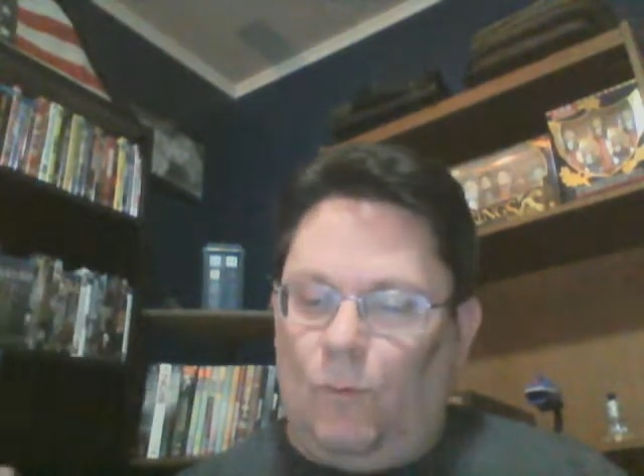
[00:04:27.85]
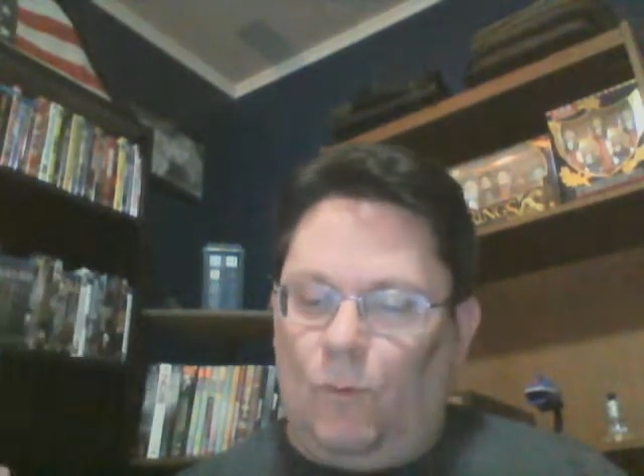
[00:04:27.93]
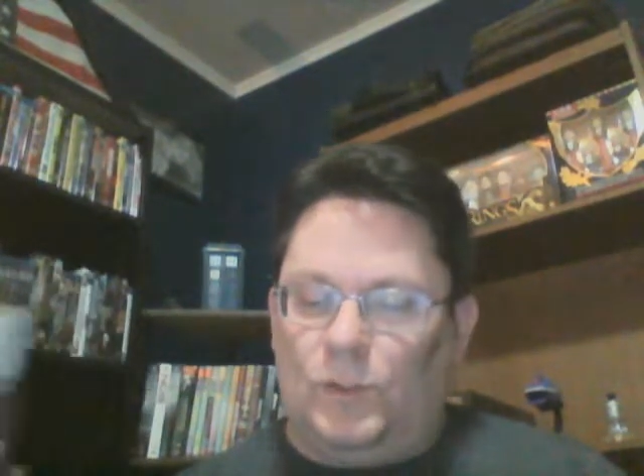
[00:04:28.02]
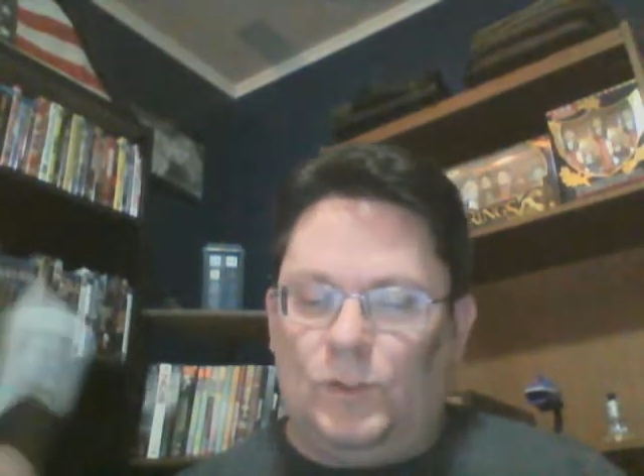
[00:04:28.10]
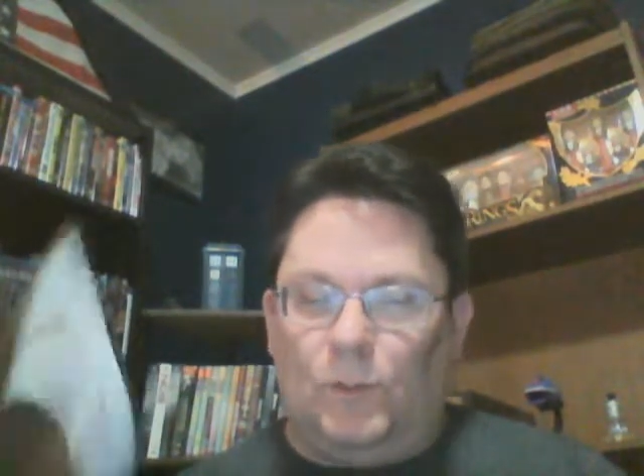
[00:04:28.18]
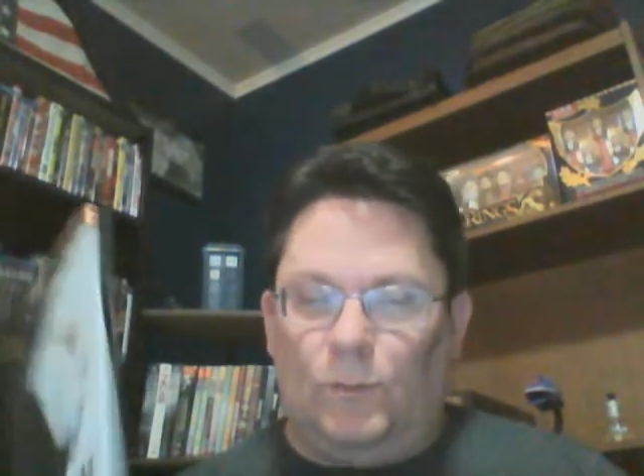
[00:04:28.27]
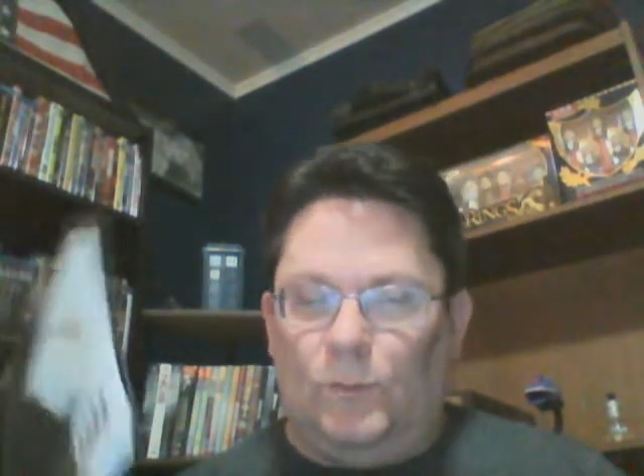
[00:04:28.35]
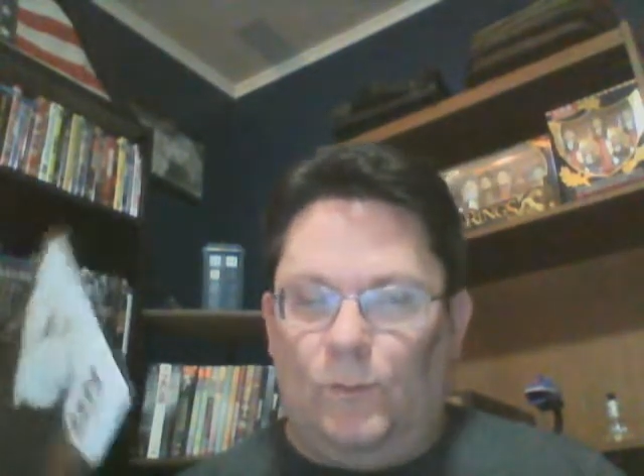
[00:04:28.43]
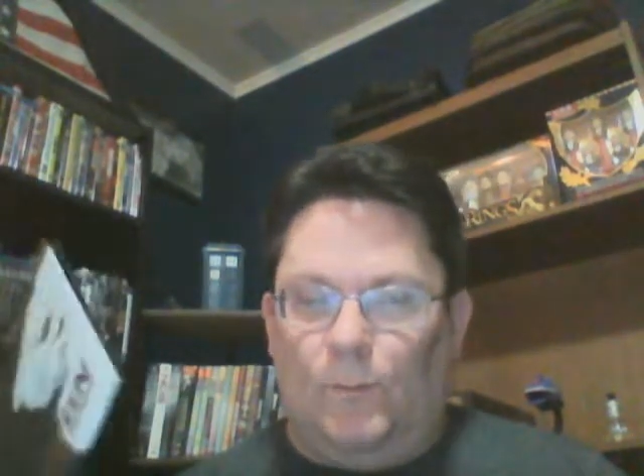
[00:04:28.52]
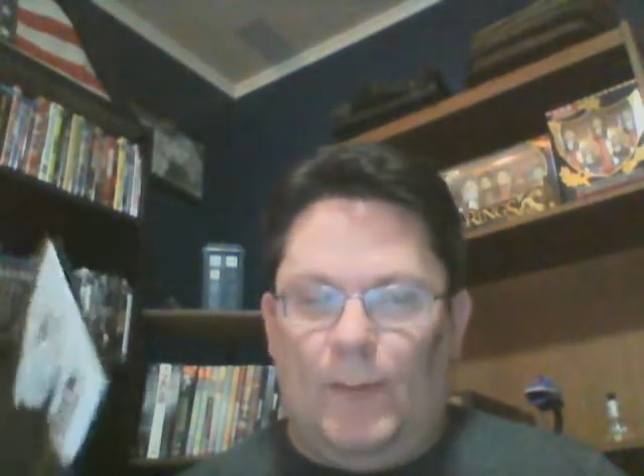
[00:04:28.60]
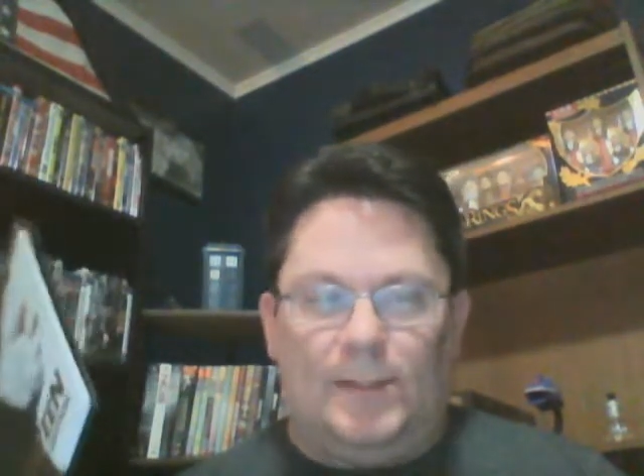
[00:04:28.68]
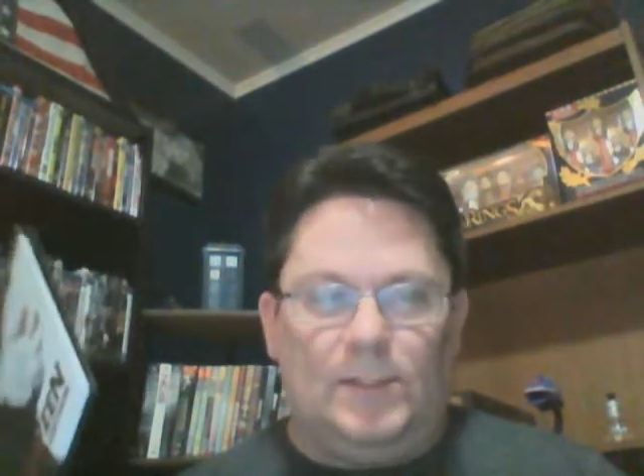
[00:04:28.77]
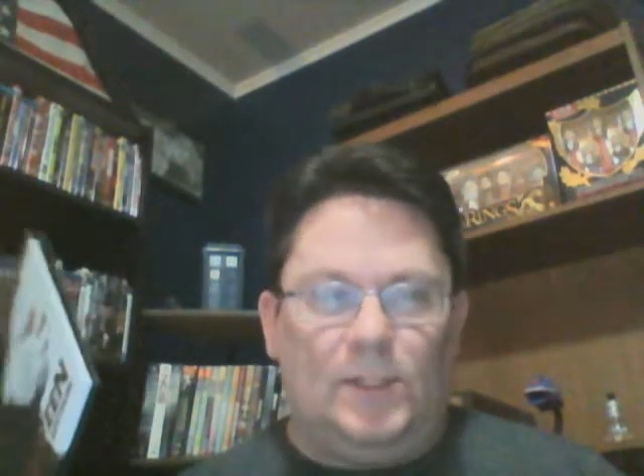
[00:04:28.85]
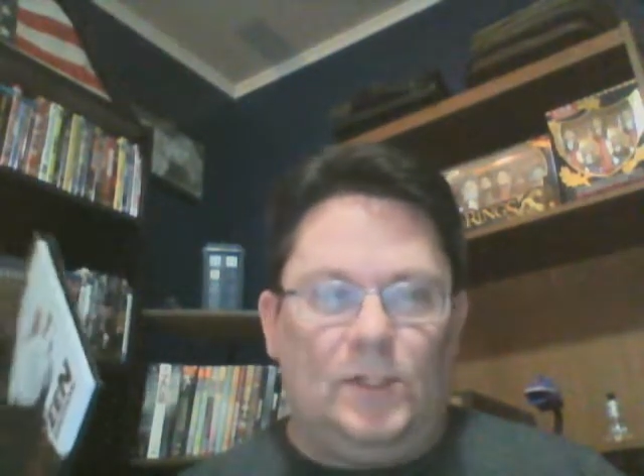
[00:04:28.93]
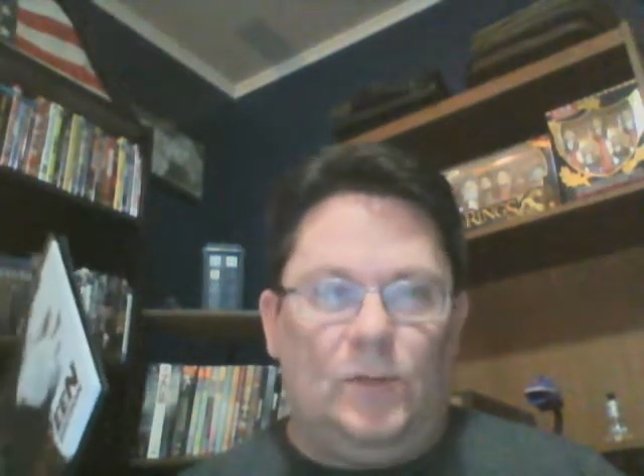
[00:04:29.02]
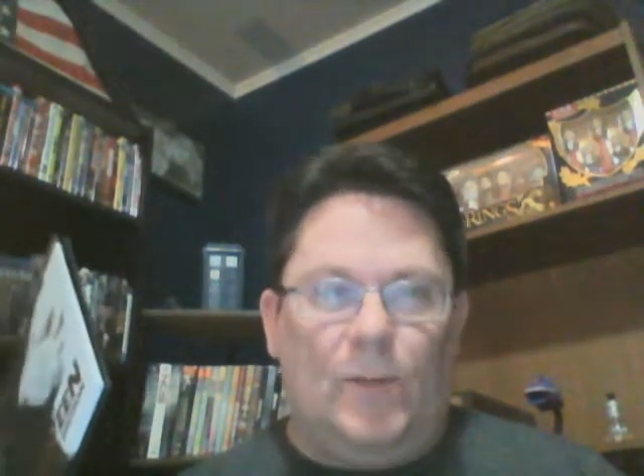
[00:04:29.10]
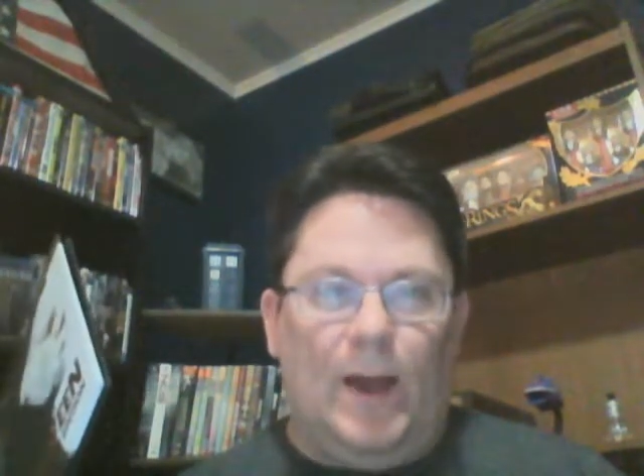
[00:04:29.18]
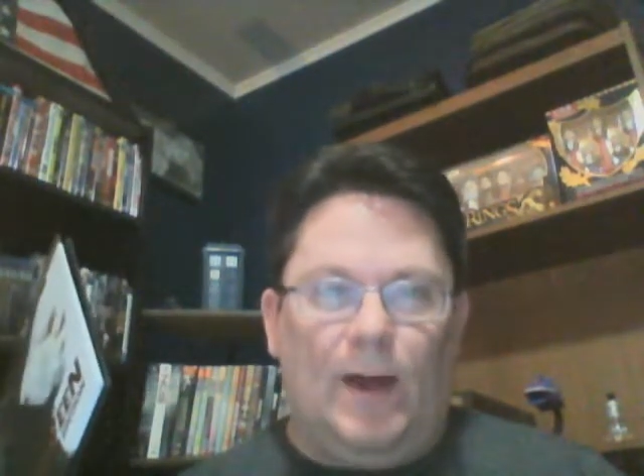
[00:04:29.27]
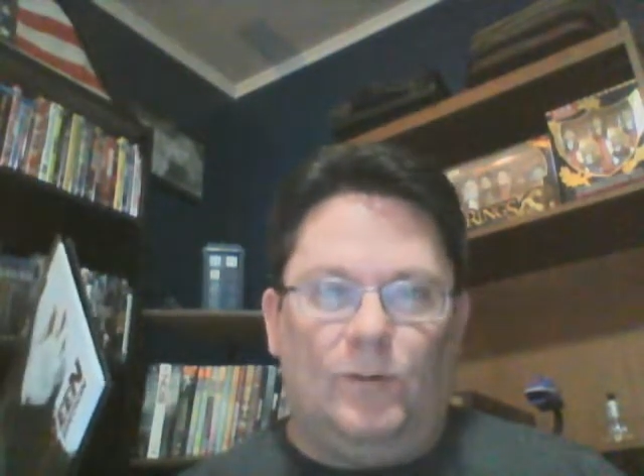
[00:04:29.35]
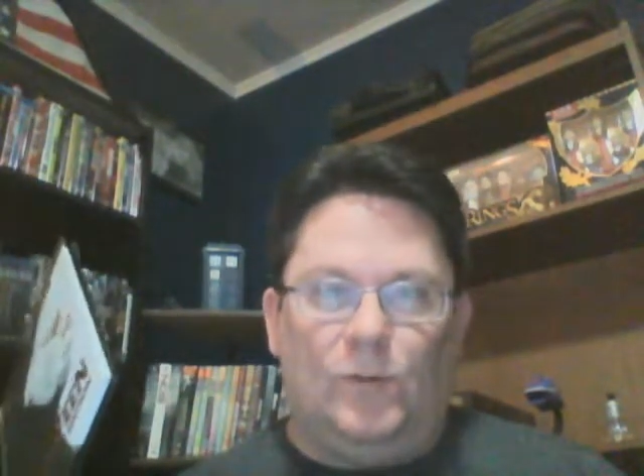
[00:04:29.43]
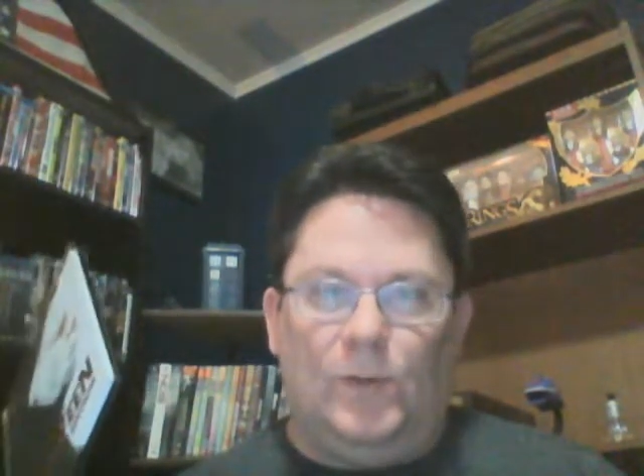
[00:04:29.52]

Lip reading: or social message about